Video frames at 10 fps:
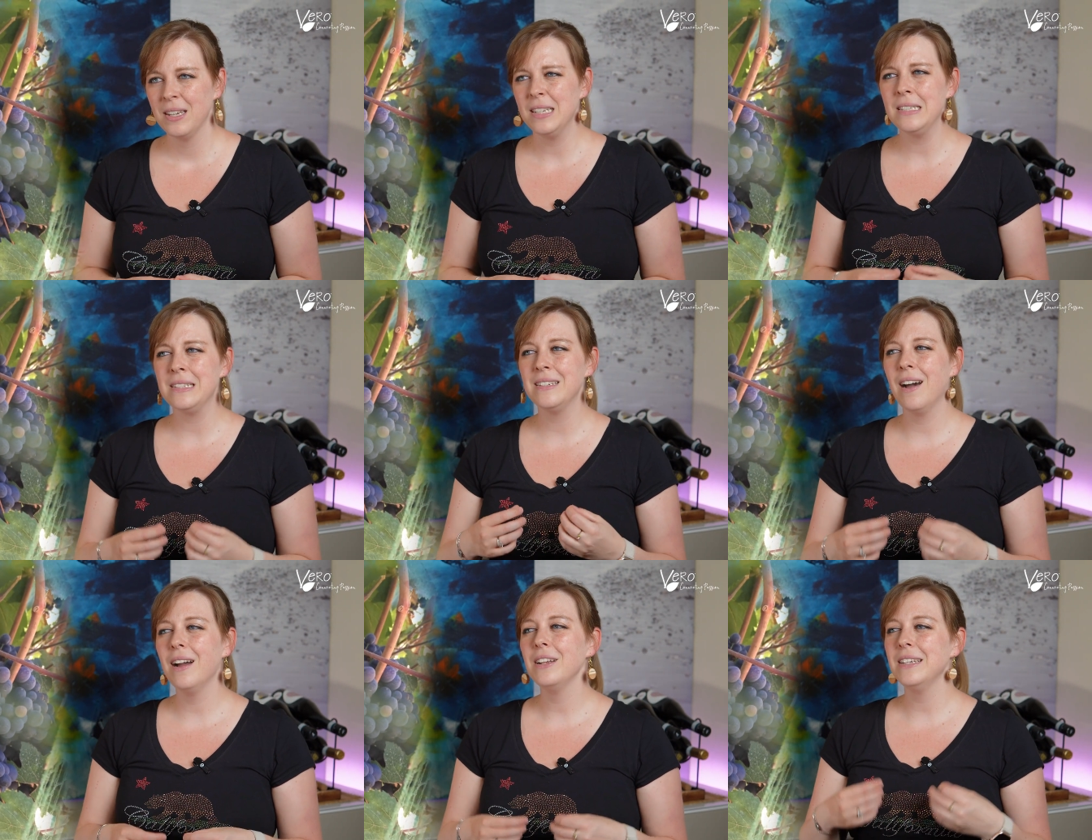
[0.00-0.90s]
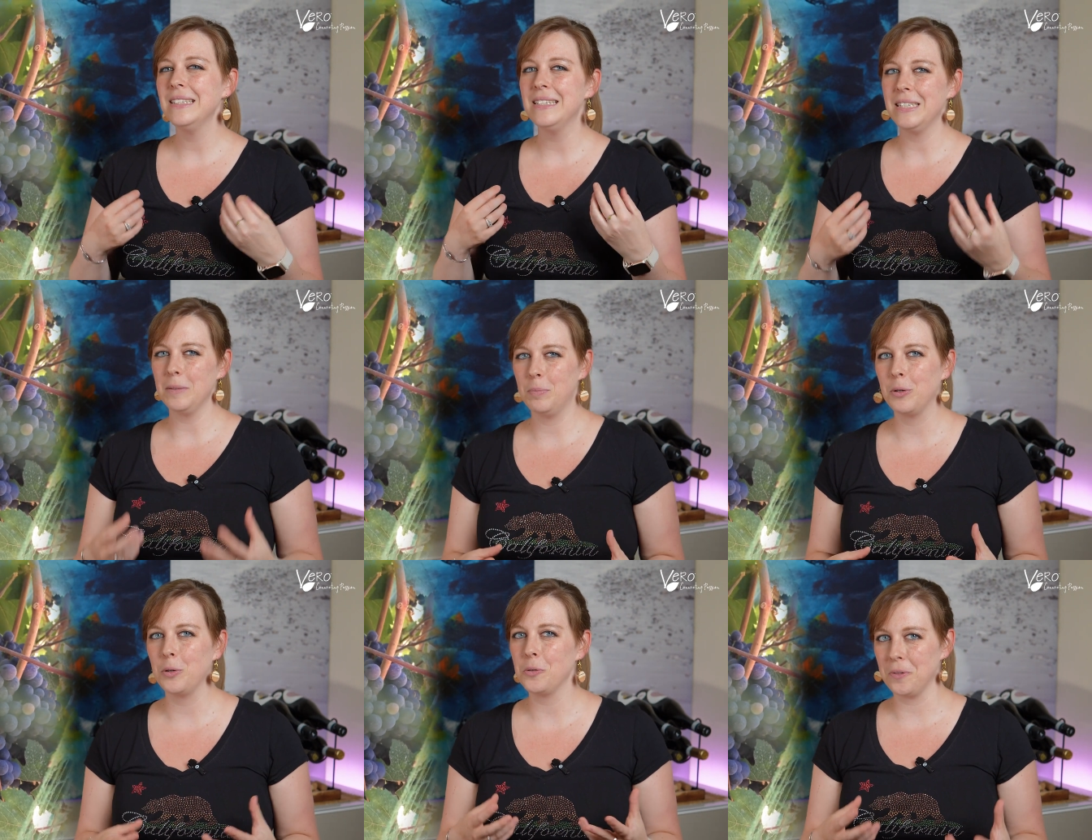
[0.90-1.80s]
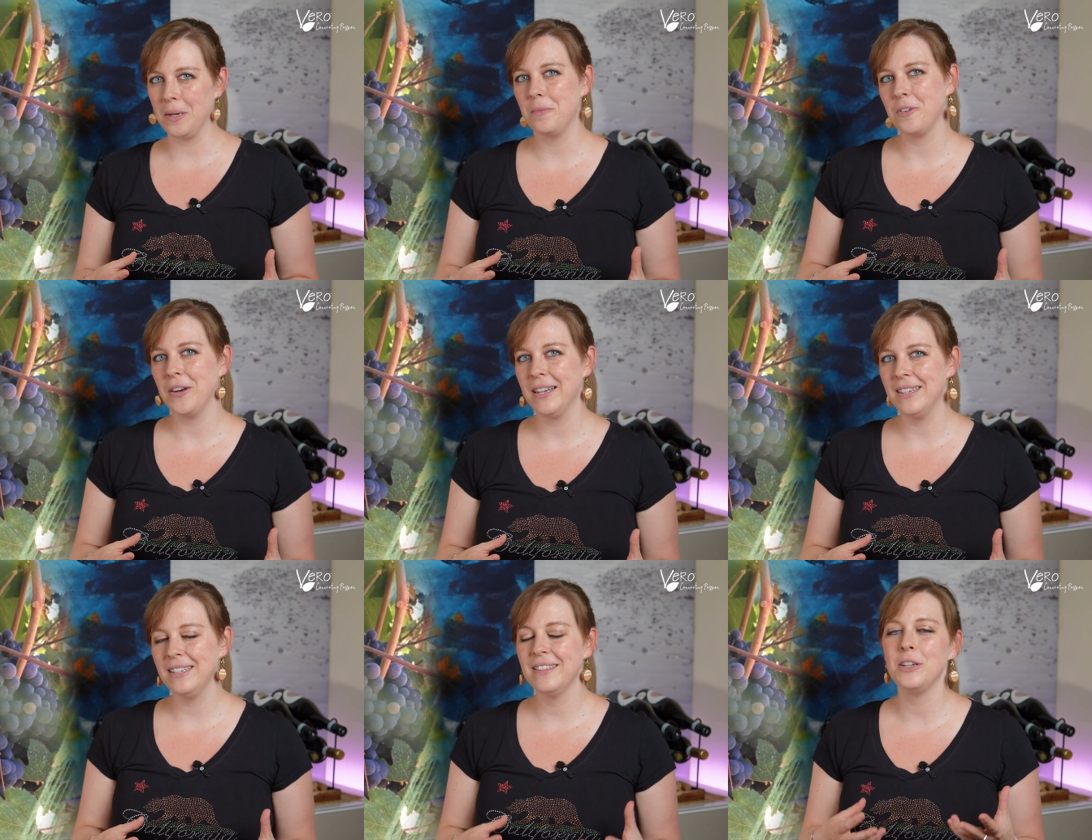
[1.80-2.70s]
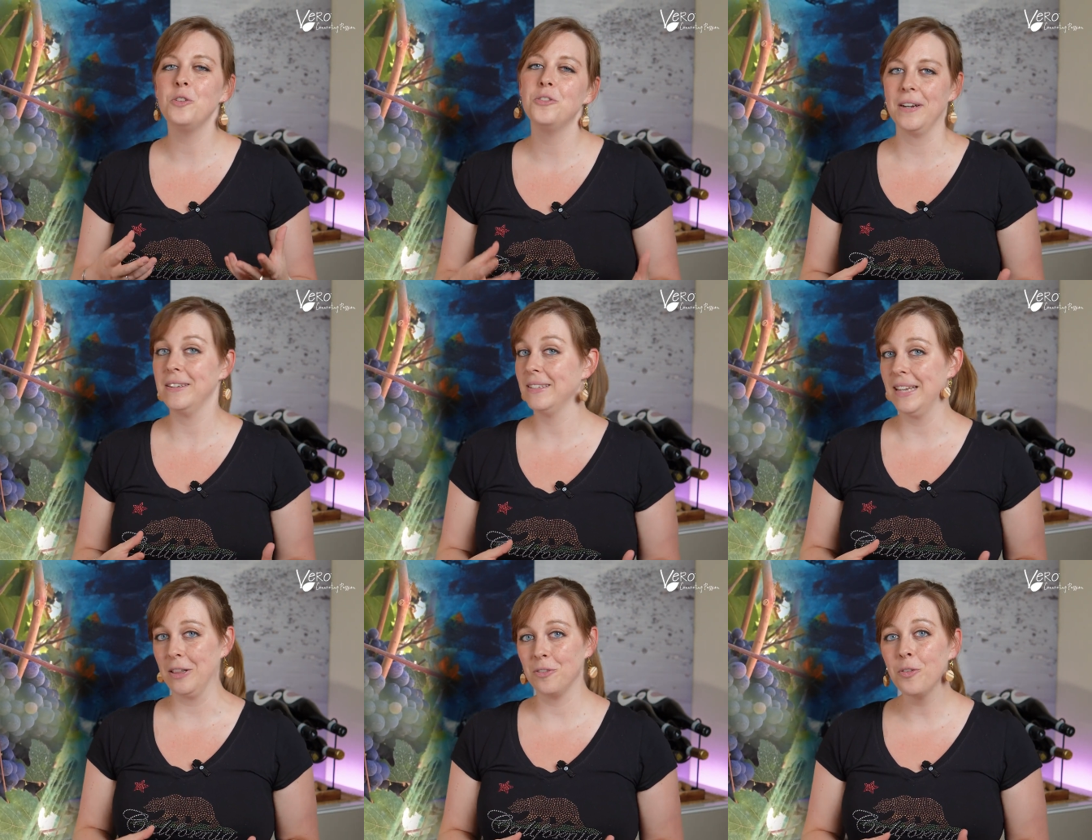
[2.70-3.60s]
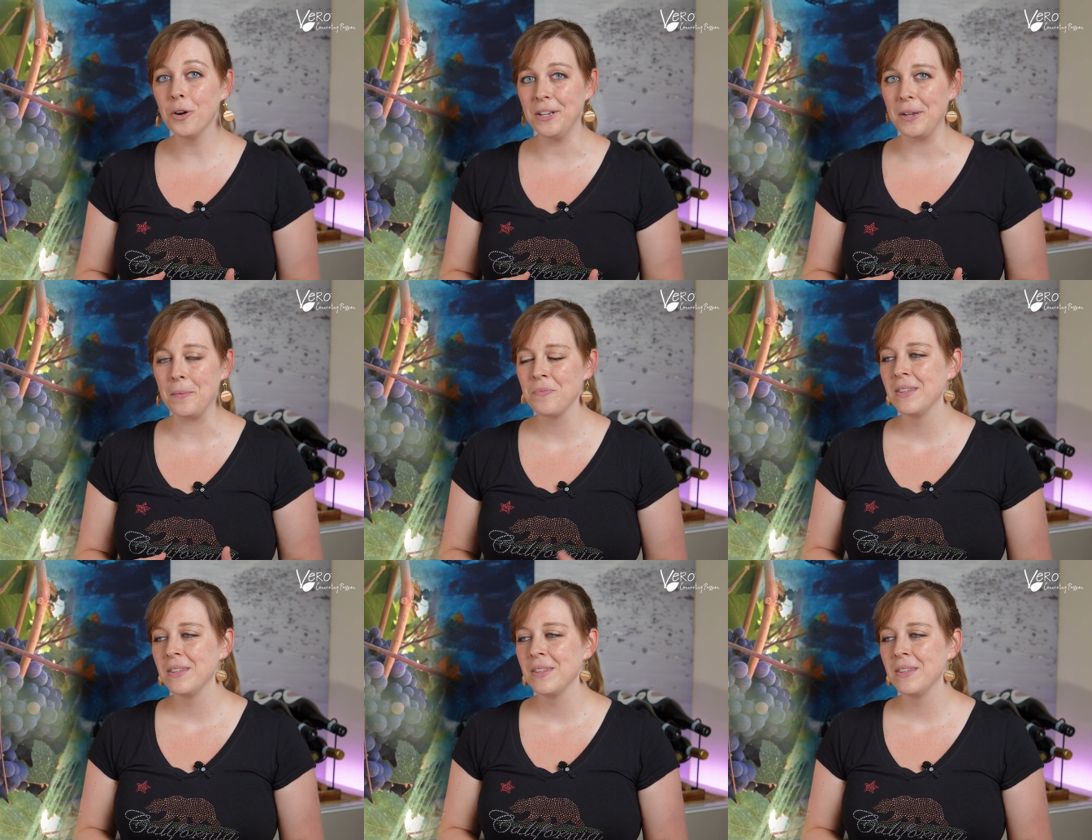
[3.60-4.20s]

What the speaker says: is not a typical grape variety that you find in California.